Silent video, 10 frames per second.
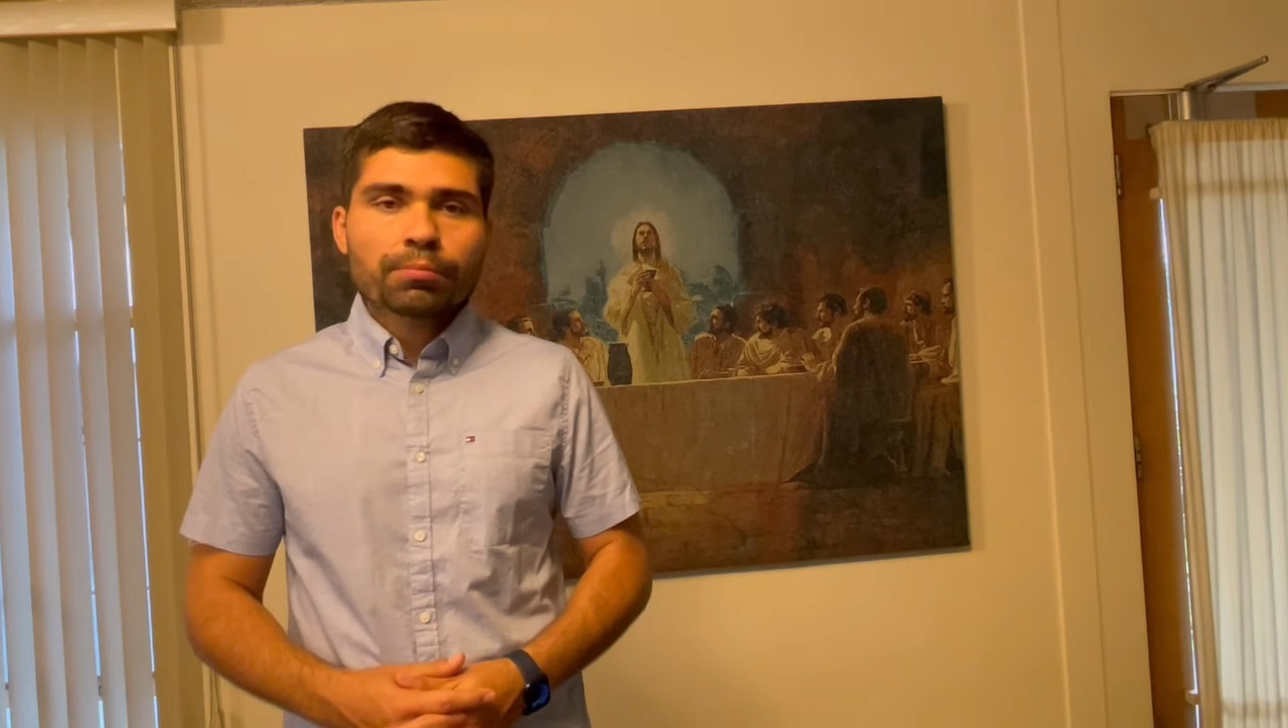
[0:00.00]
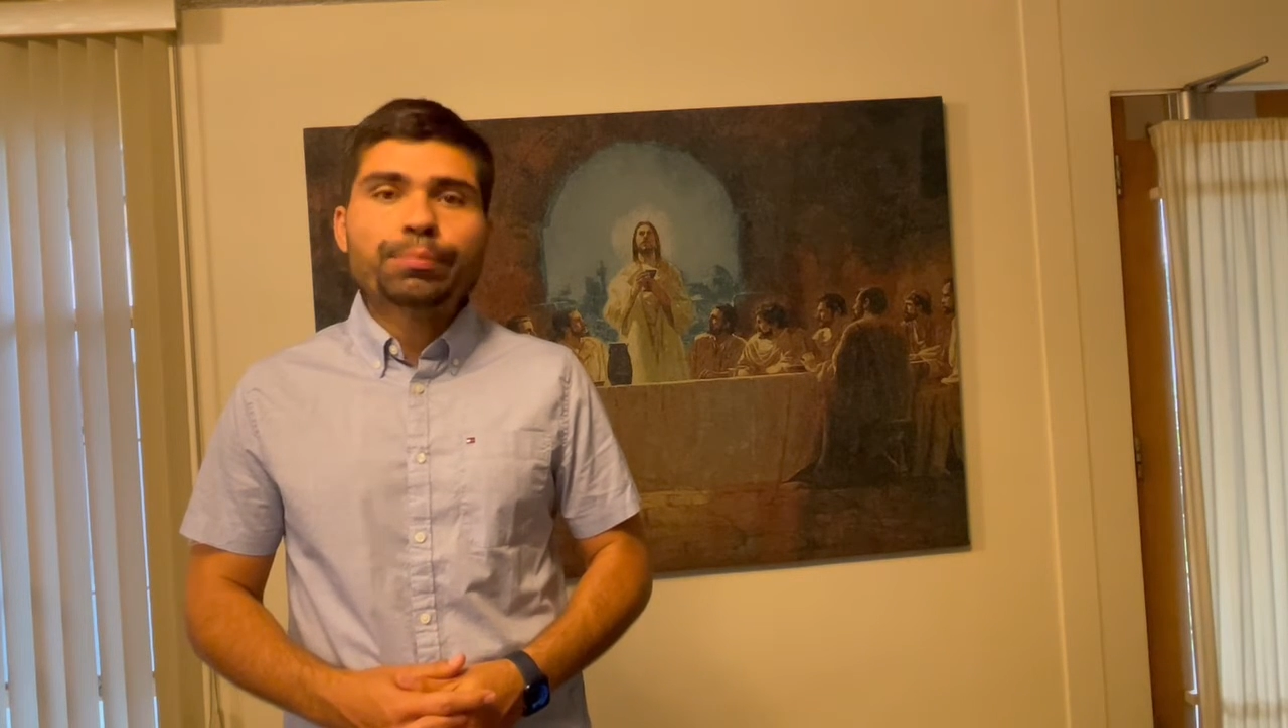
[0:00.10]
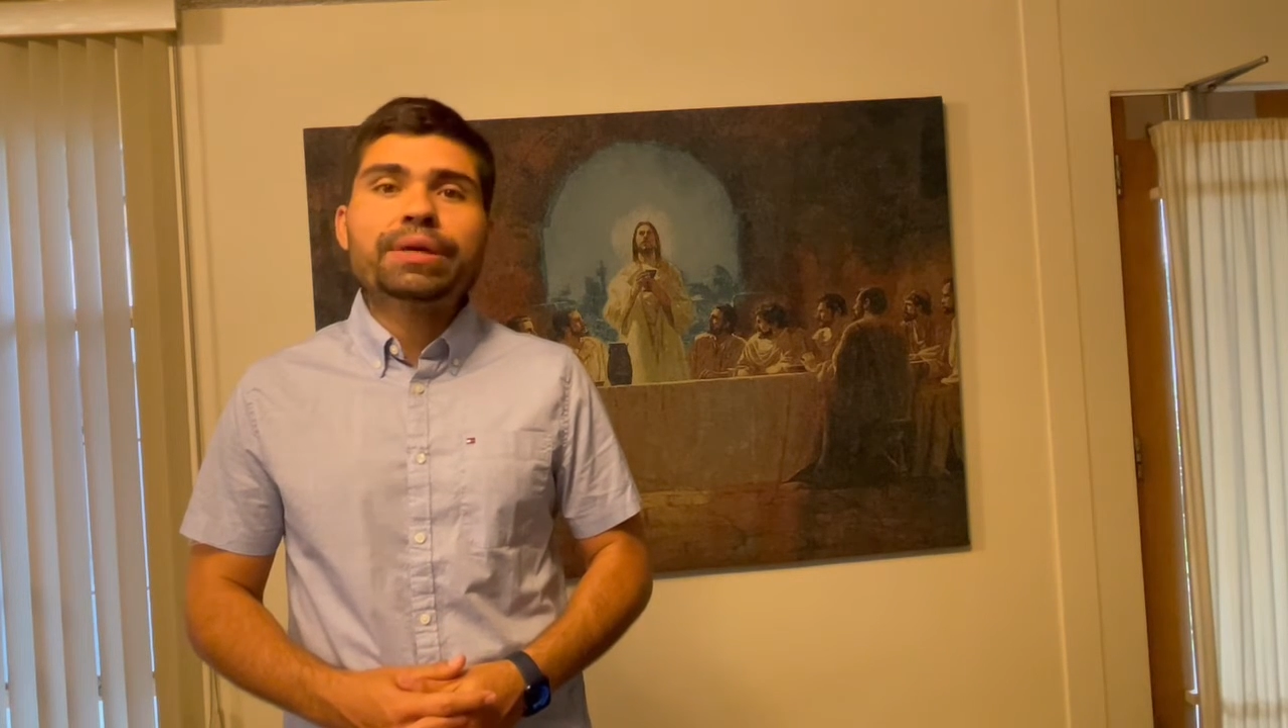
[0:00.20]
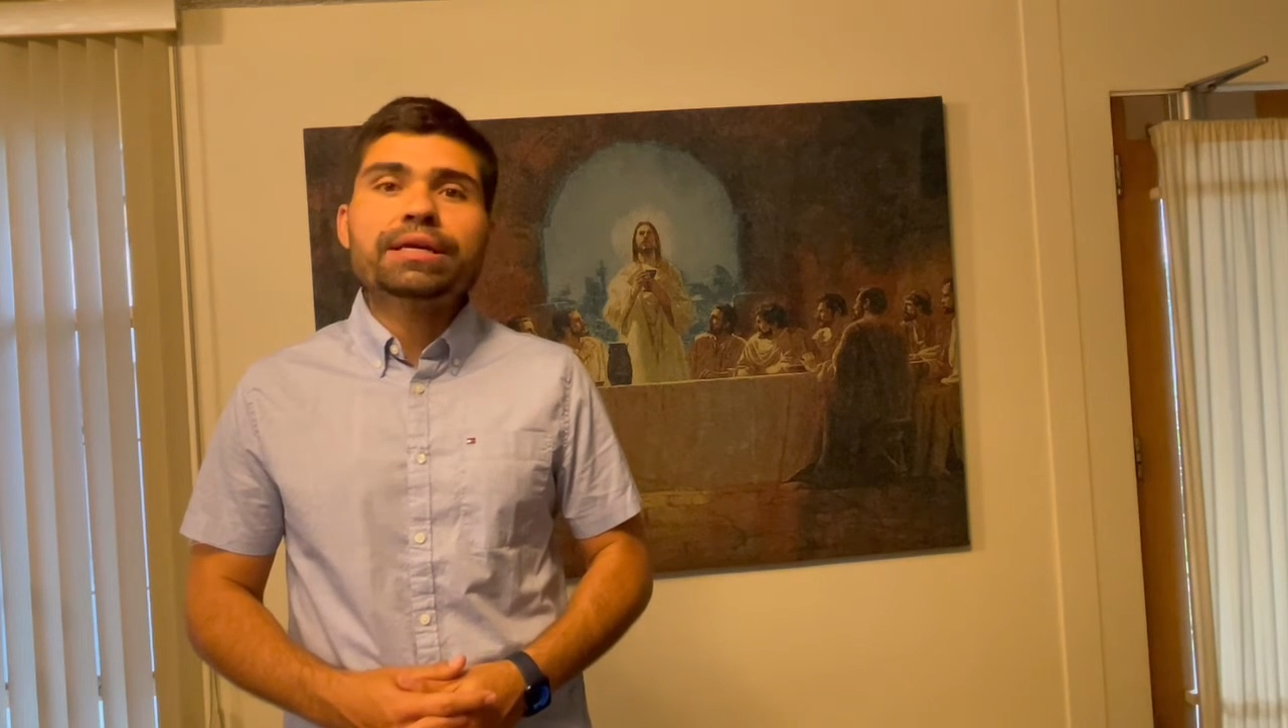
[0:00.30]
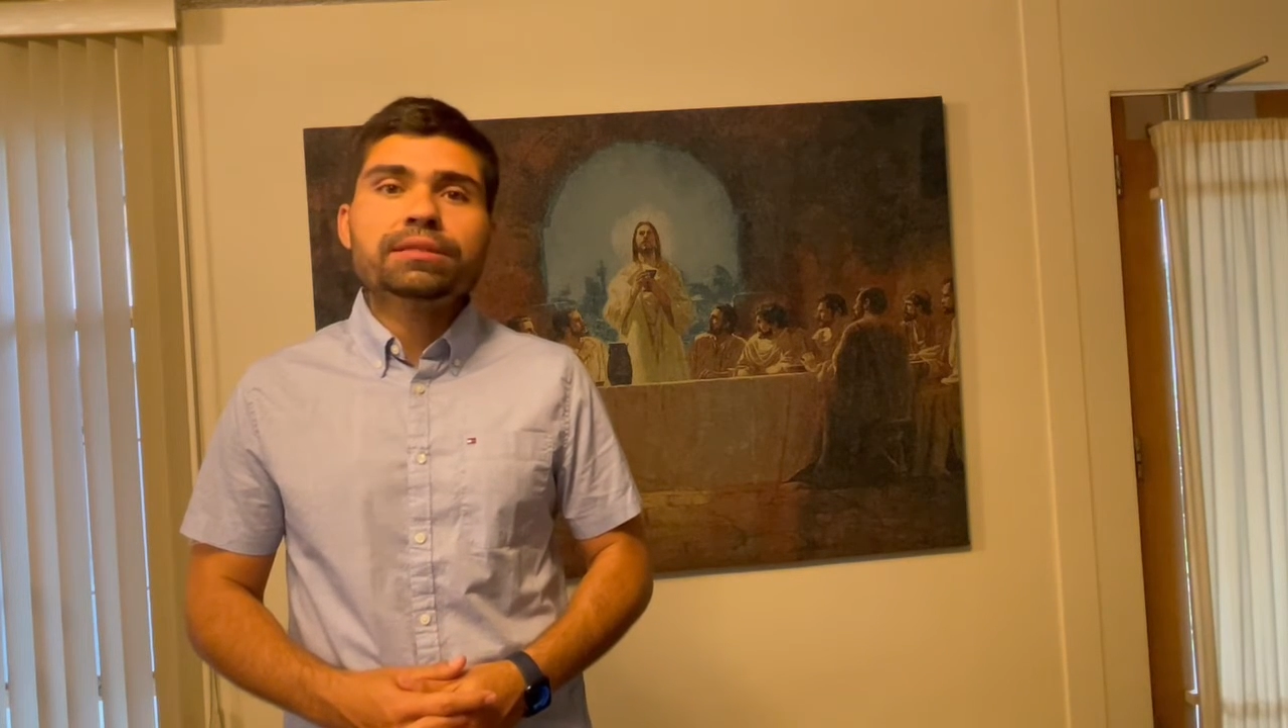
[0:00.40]

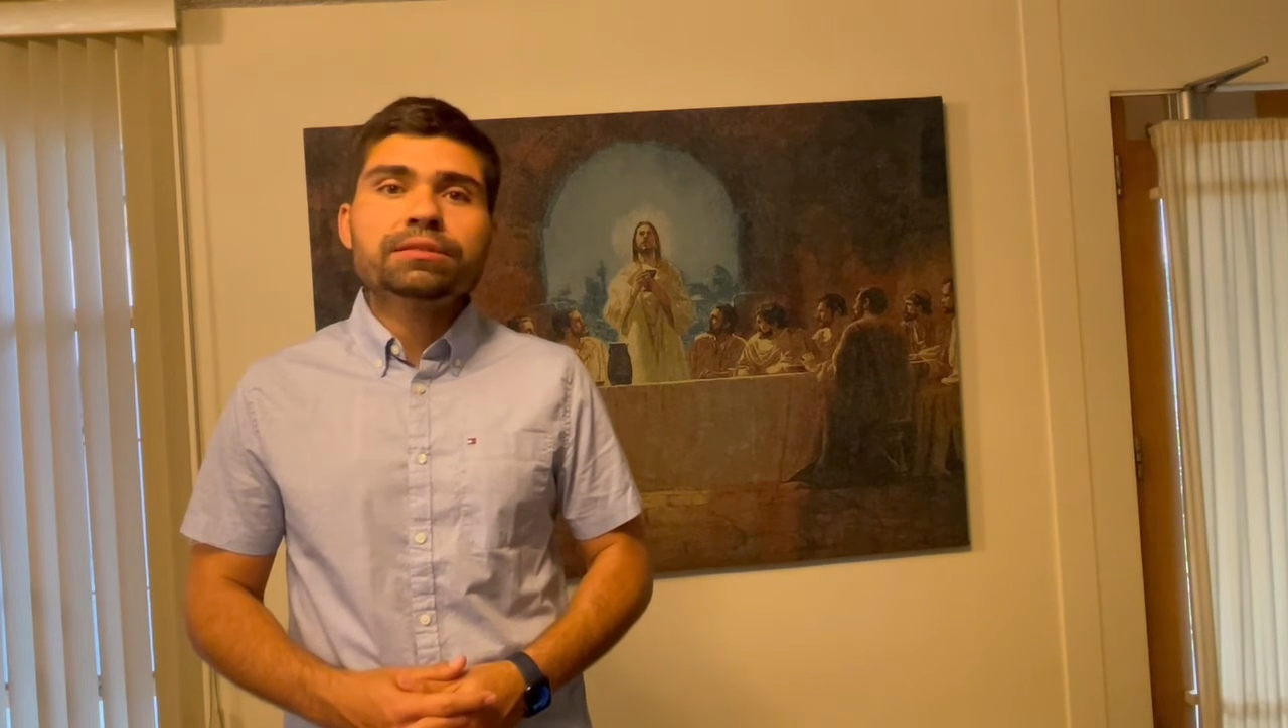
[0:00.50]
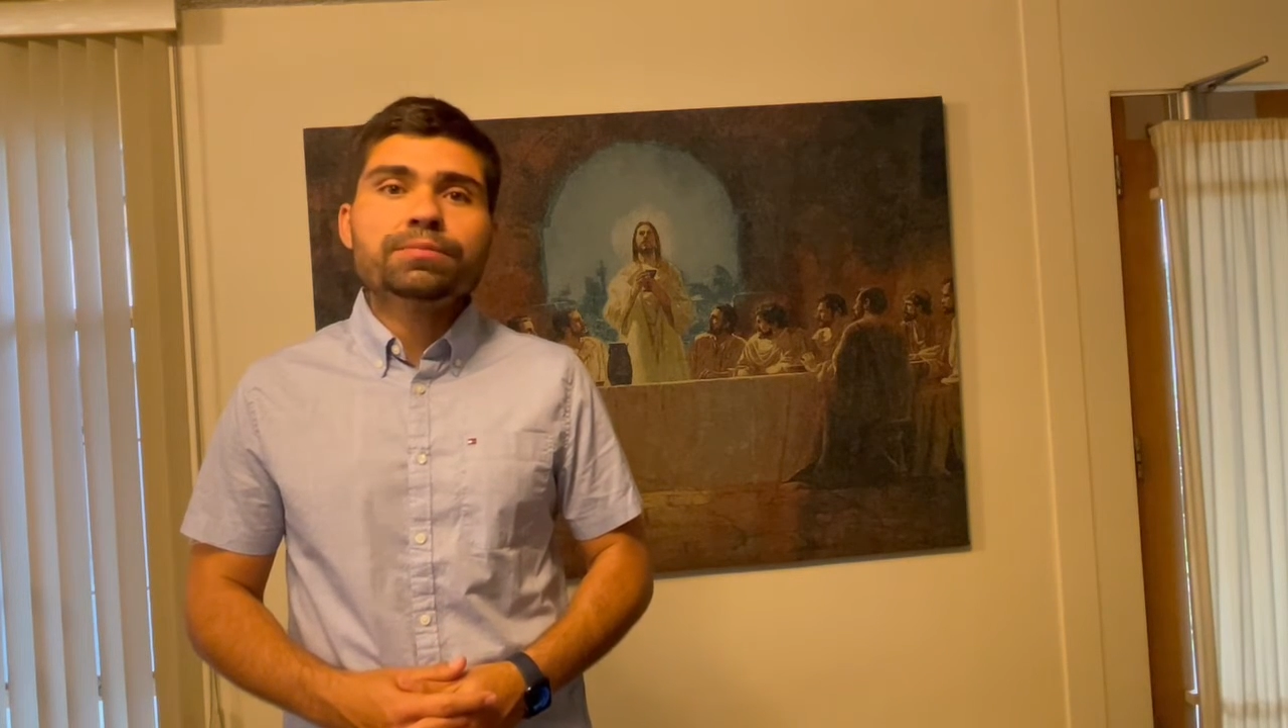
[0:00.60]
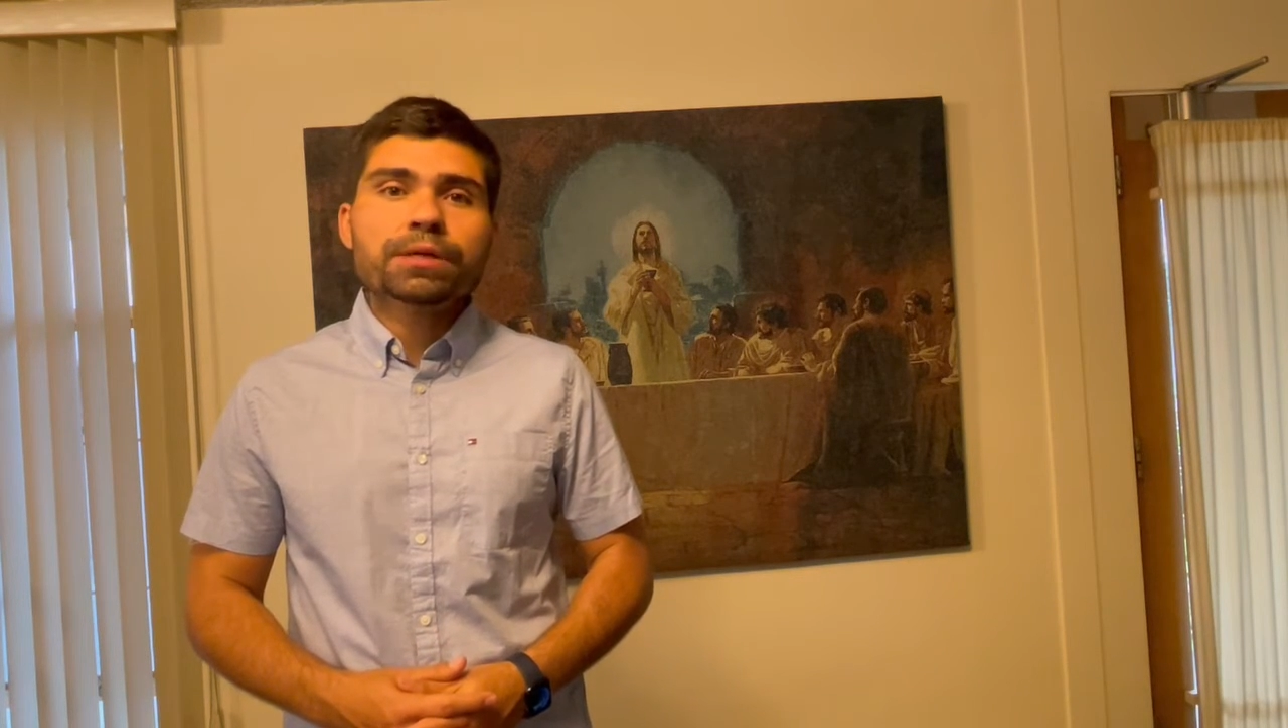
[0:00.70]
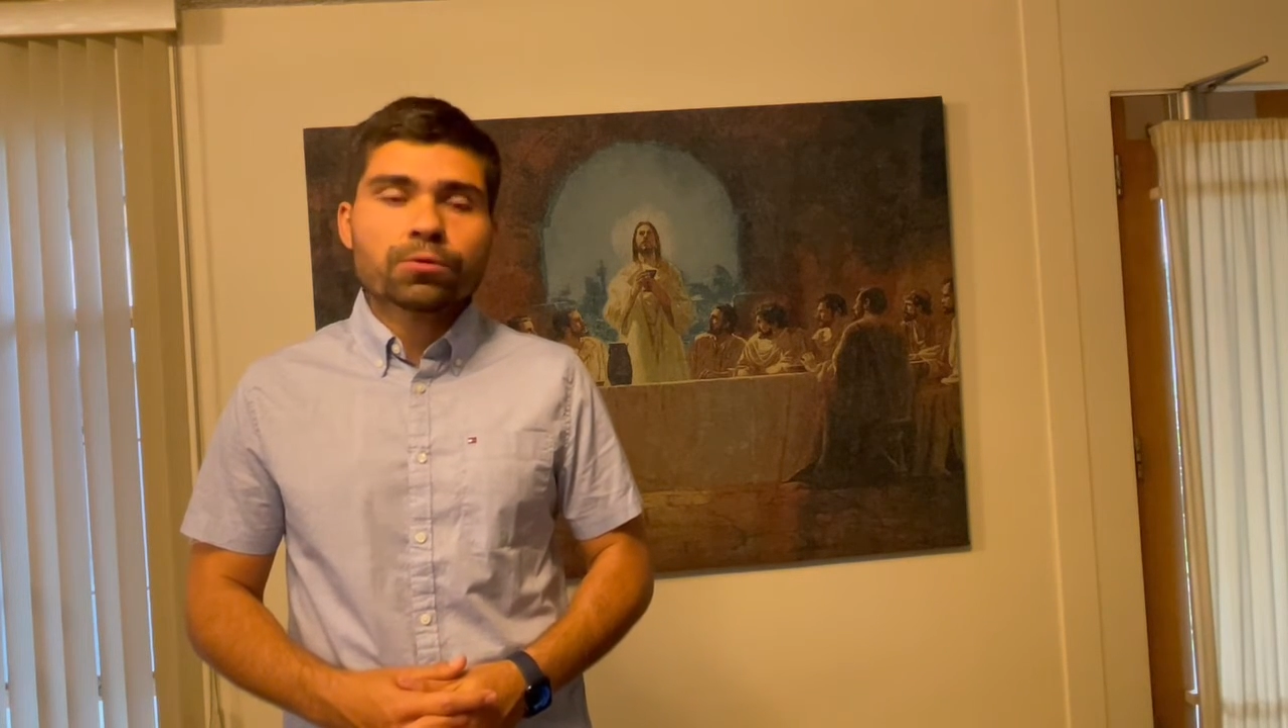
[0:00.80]
"Peace be